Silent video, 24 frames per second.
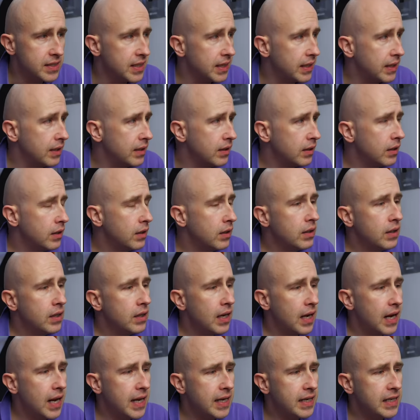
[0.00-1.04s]
ticket
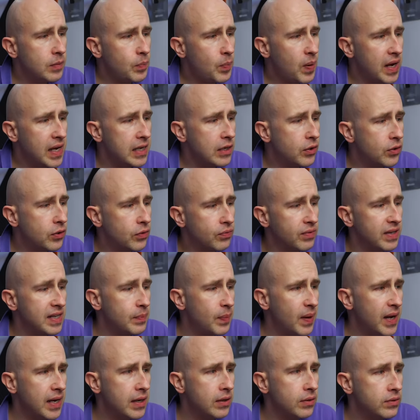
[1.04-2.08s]
and he paid
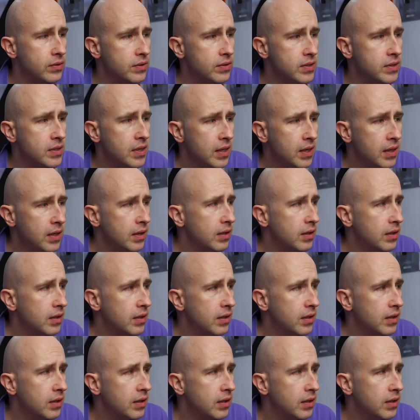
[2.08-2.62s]
£3.